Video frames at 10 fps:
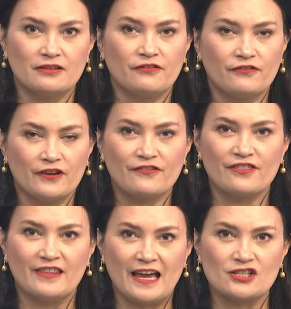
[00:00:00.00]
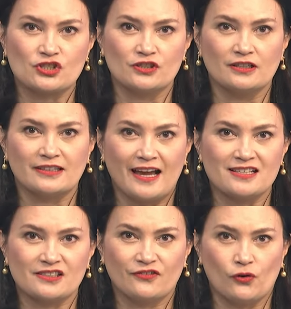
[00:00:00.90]
5th National
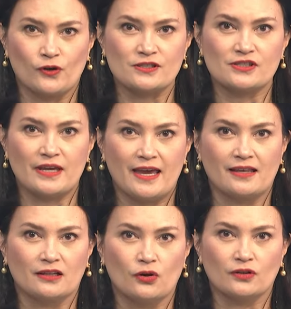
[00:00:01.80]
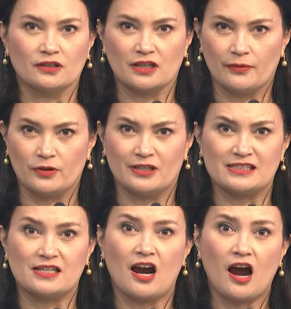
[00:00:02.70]
Task Force to End Local
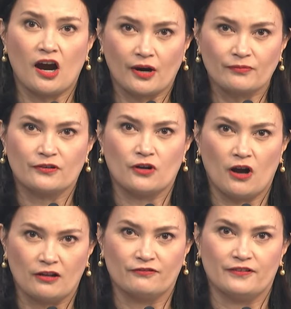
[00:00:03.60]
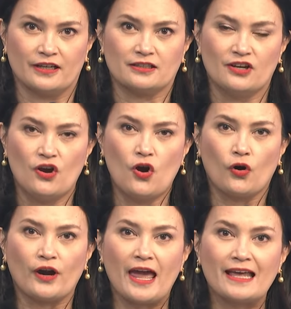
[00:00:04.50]
Communist Armed Conflict,
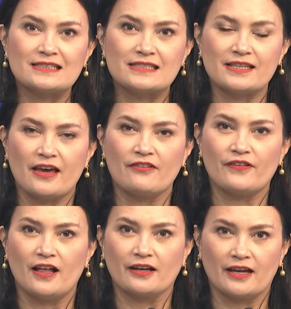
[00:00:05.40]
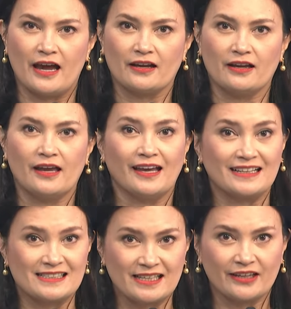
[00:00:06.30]
or NTF-ELCAC,
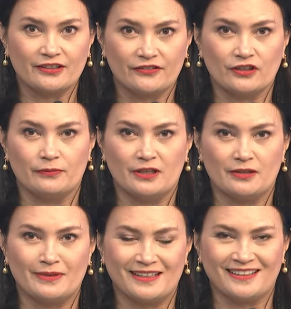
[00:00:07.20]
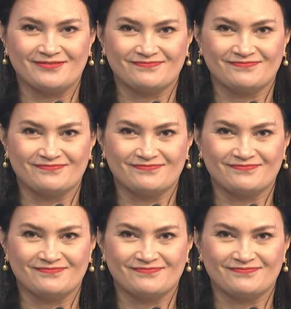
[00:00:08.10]
Executive Committee meeting,